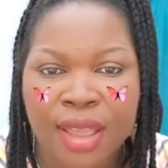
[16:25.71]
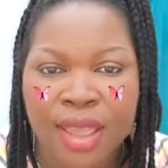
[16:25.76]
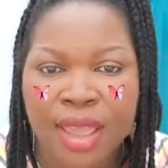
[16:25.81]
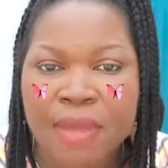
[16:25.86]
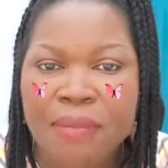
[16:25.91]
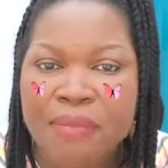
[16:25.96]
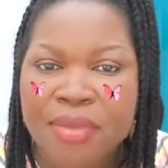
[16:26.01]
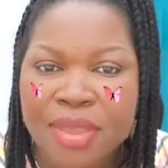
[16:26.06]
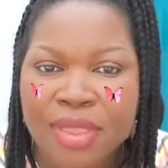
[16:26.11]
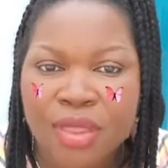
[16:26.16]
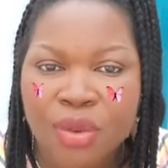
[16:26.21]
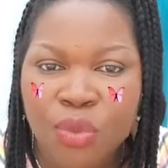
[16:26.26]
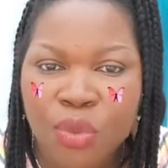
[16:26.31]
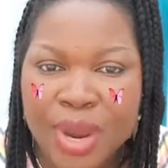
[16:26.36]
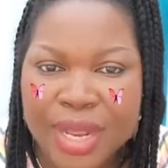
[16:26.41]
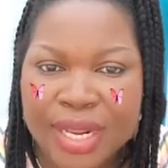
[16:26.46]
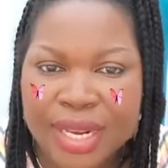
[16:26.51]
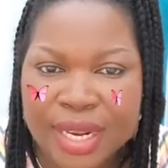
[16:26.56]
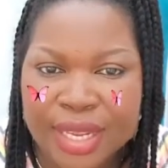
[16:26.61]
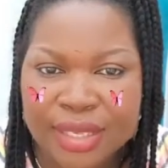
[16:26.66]
And be in the
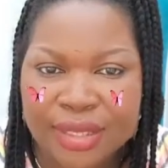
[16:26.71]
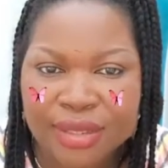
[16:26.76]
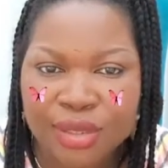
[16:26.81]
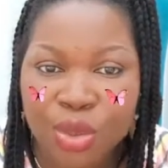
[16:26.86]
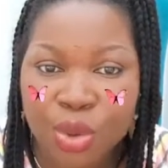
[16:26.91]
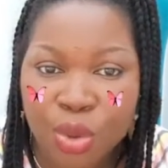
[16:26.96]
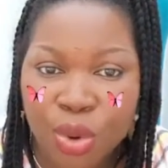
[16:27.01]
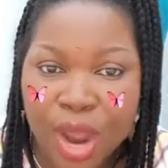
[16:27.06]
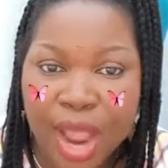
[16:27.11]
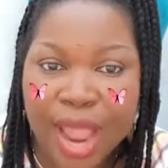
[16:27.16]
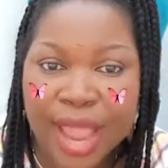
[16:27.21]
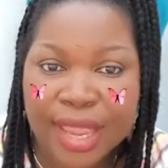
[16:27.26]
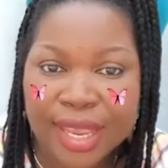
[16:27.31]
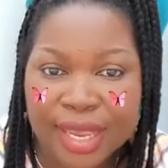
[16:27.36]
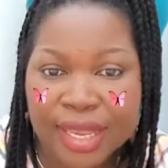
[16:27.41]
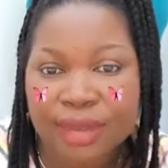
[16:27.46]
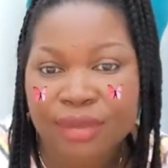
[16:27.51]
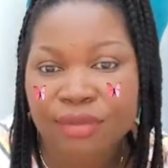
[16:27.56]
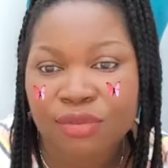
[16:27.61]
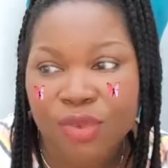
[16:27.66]
wait list, so I
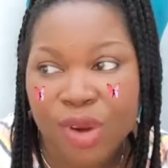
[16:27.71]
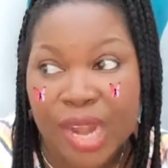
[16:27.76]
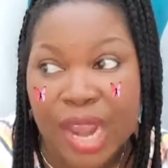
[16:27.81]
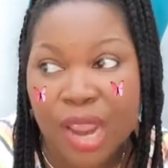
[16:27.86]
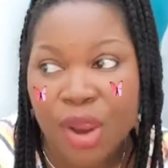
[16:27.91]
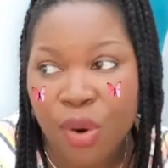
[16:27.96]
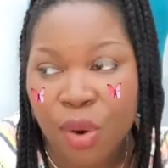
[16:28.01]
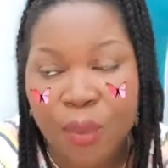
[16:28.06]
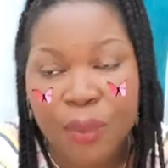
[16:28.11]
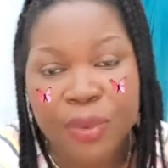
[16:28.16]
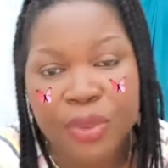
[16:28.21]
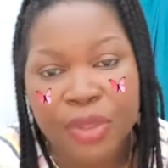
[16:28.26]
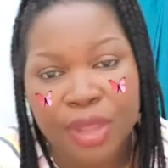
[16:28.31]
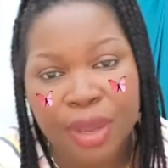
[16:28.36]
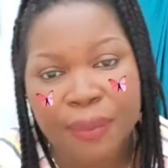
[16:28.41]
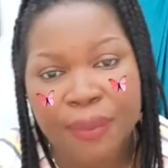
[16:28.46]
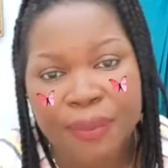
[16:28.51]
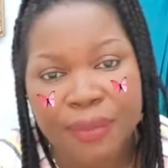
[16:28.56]
can, when I open up